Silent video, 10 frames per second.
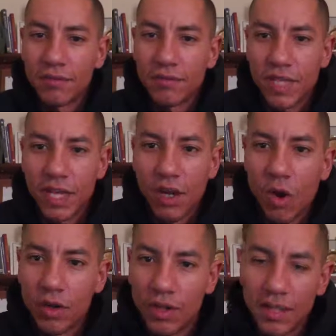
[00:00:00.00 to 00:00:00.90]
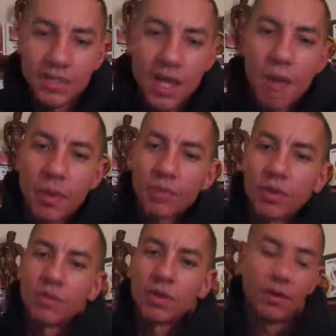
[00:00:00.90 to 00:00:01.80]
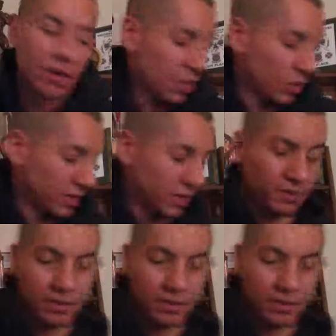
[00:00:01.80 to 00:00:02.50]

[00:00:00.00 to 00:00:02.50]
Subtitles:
get a hold of this comic book when you're done with it?